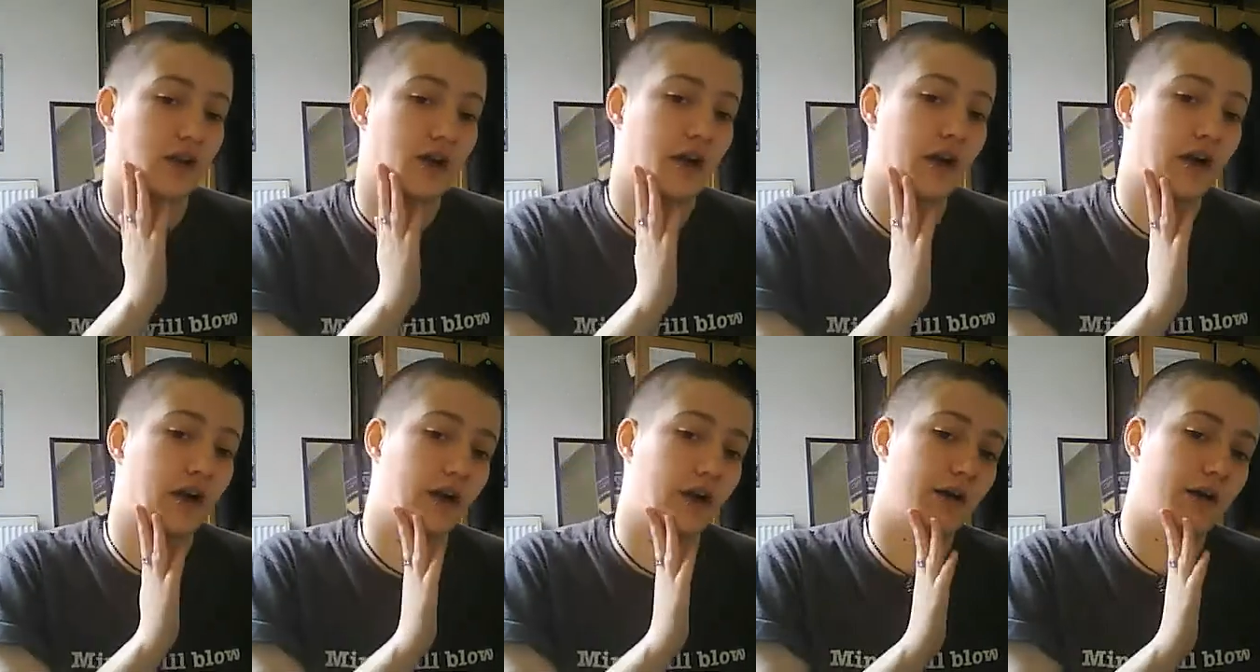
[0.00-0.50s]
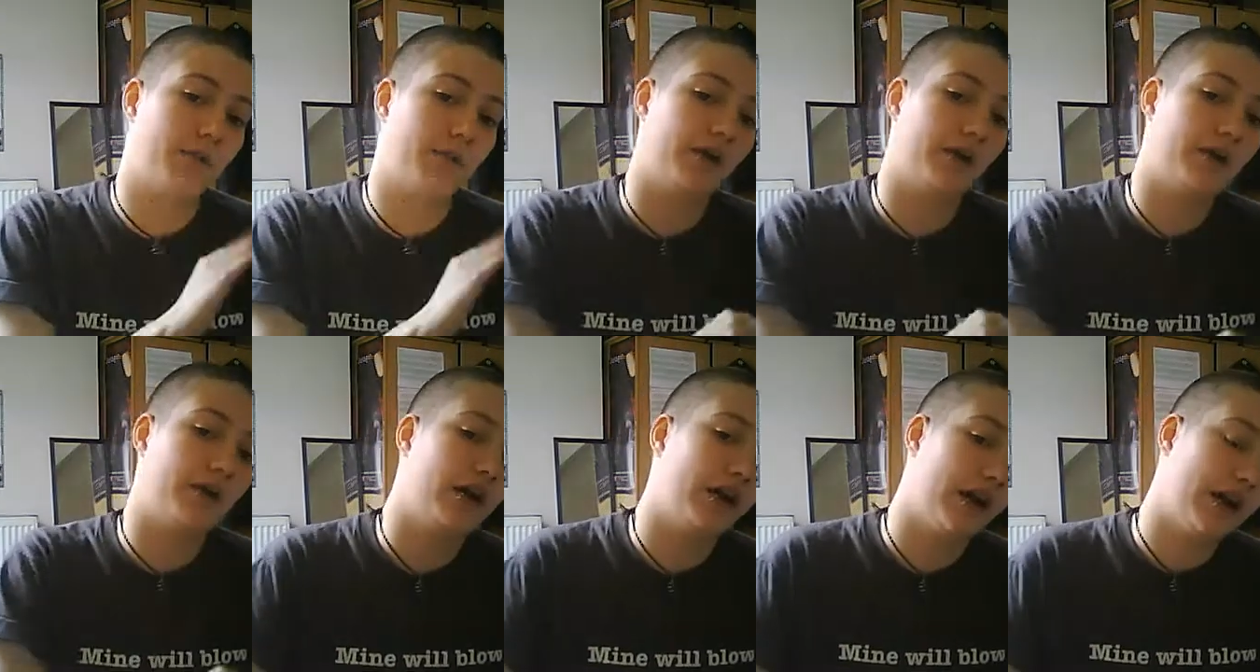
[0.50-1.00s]

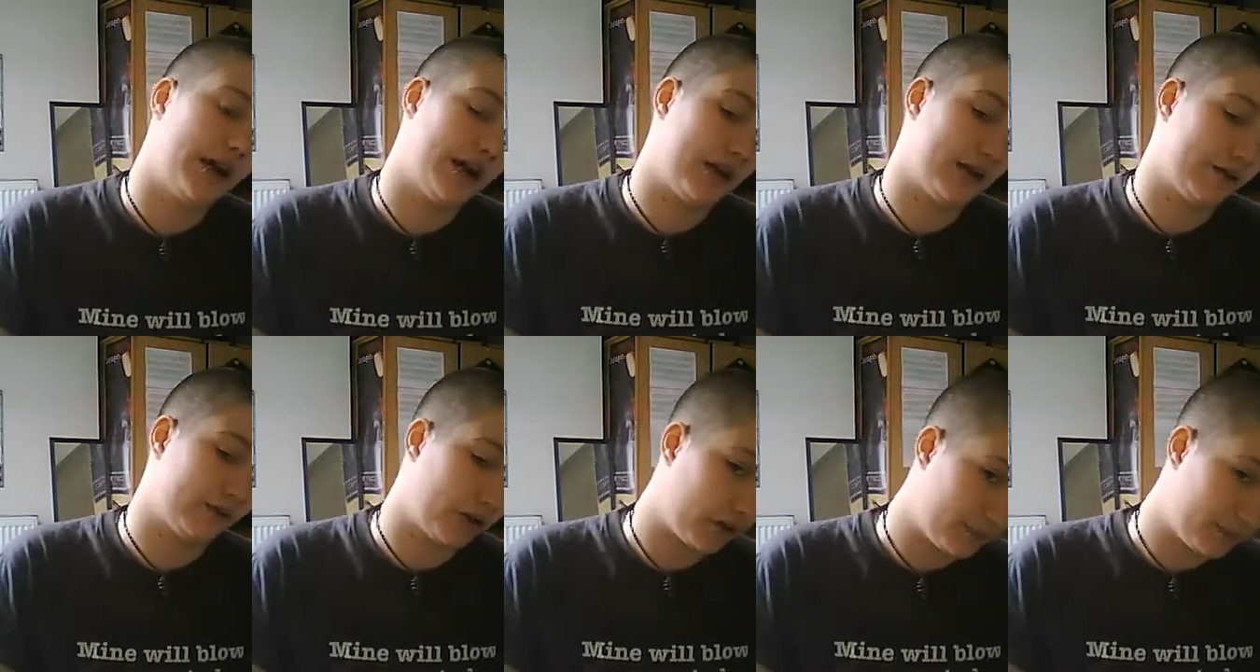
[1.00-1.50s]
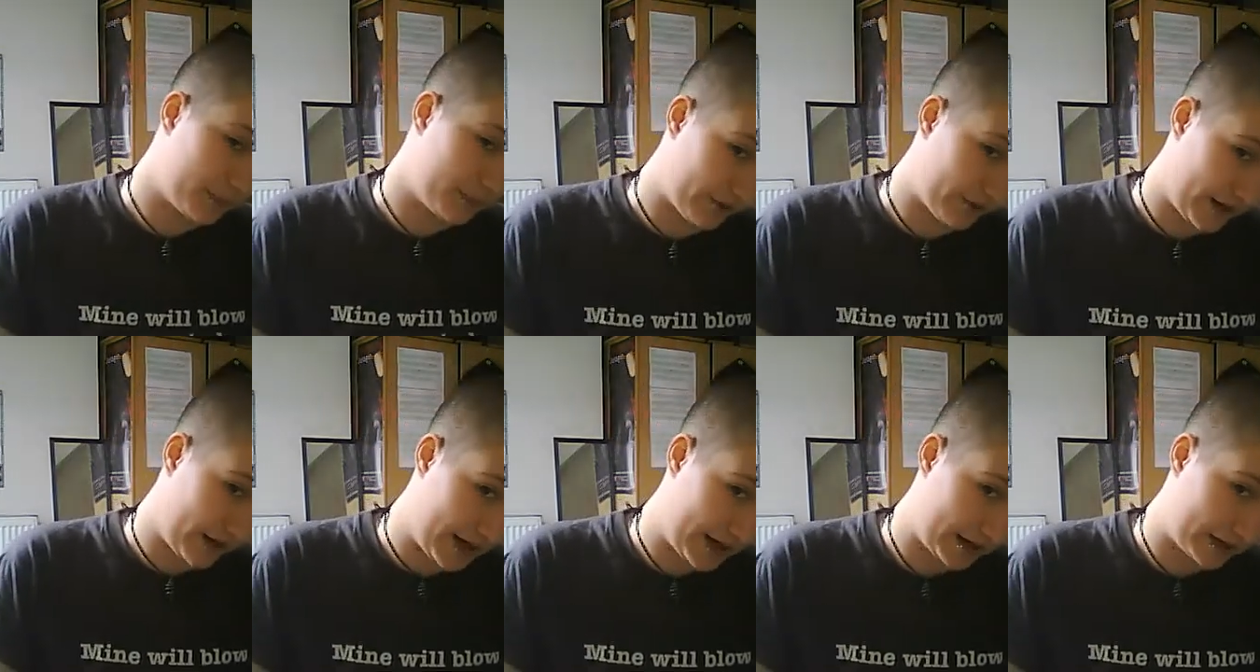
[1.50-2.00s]
And I've got a bit
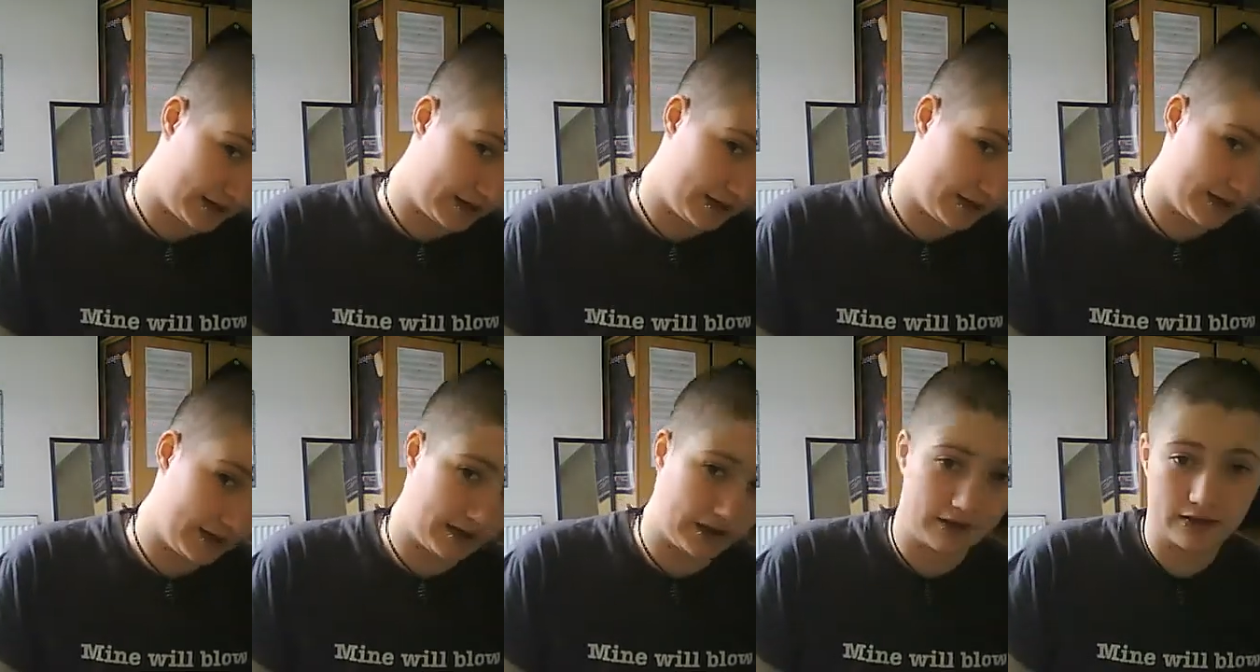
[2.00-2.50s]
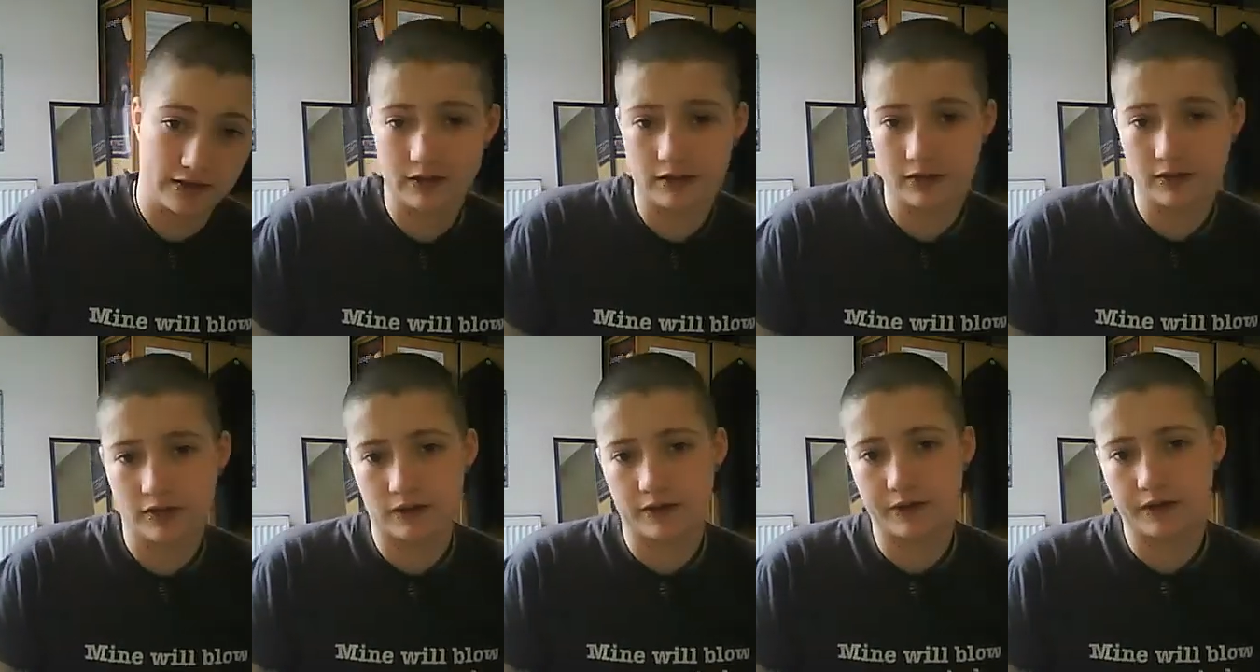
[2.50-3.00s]
of acne
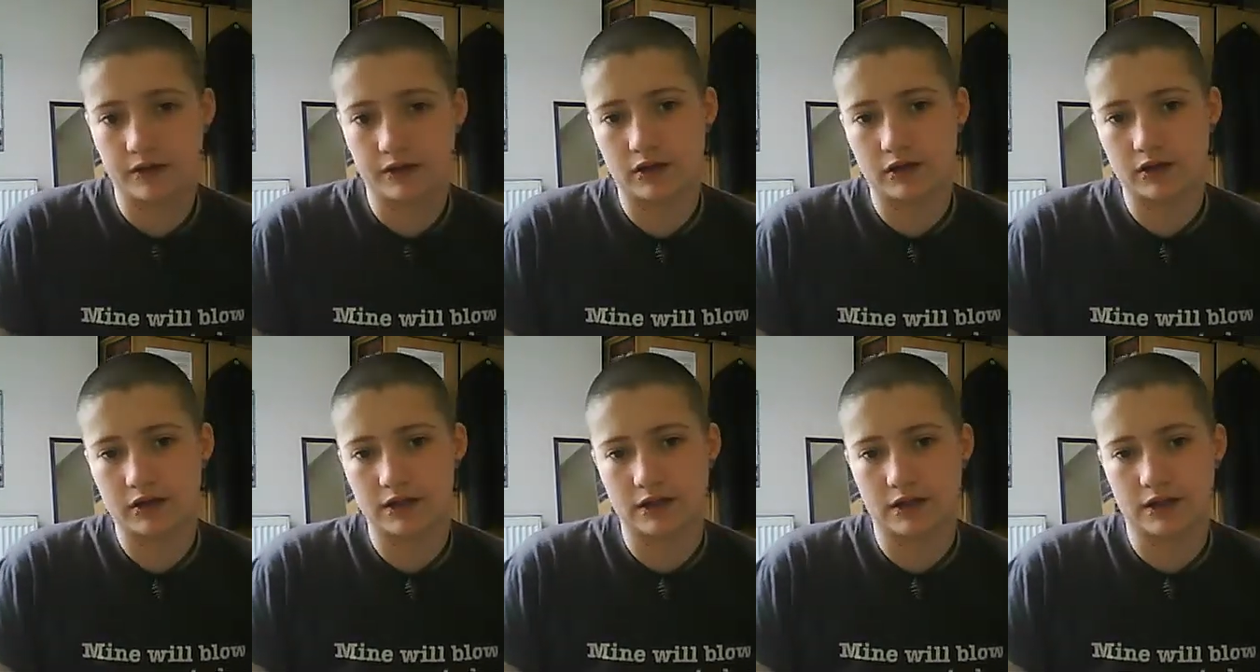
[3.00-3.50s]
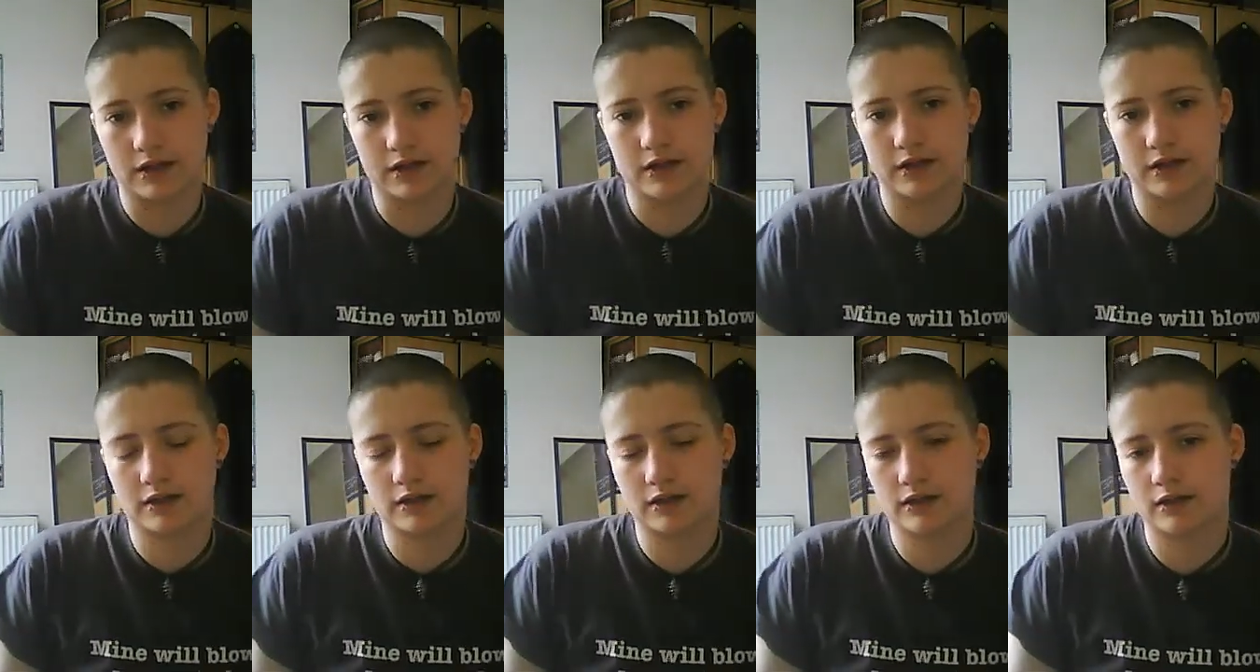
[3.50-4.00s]
going on,
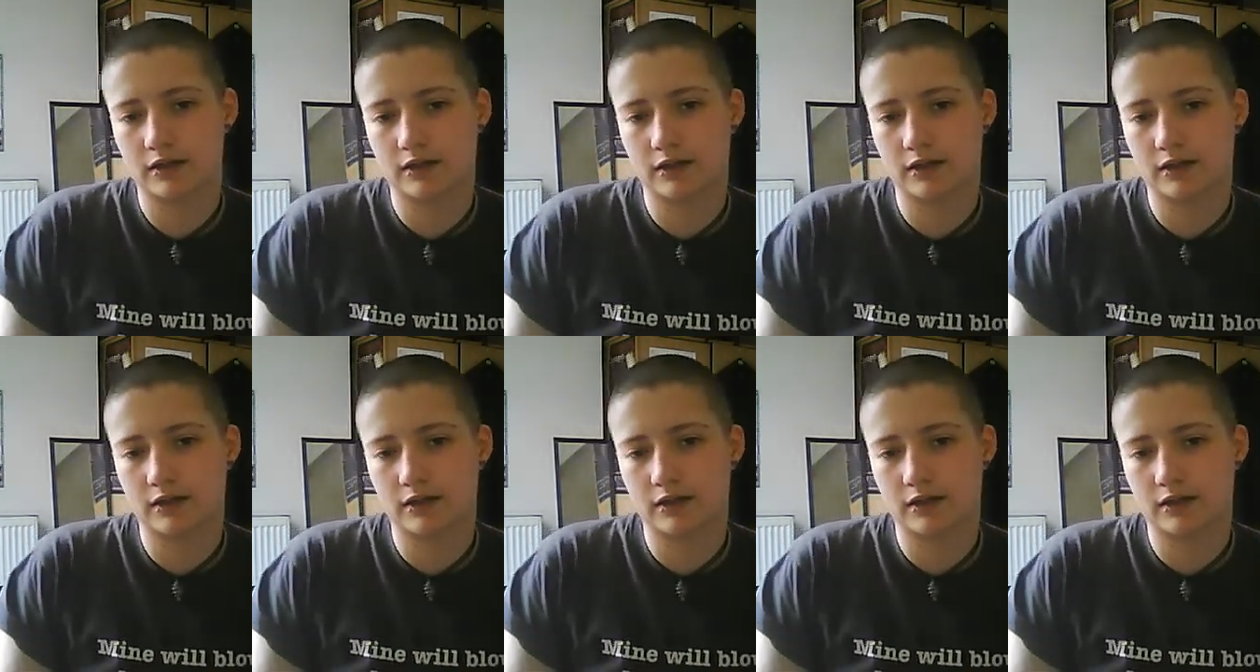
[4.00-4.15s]
like